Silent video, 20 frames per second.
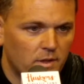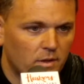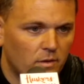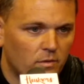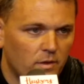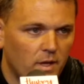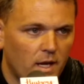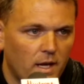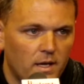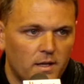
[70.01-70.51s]
you know,
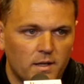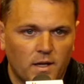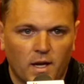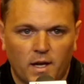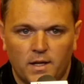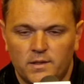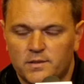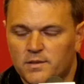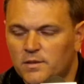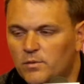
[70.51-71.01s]
Nate and
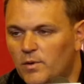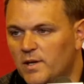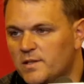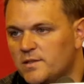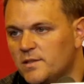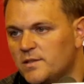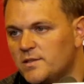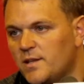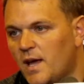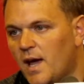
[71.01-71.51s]
Gates and the
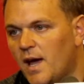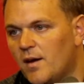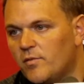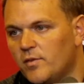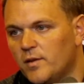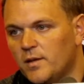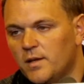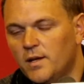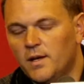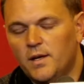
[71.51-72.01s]
rest of the staff,
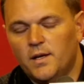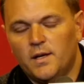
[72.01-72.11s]
and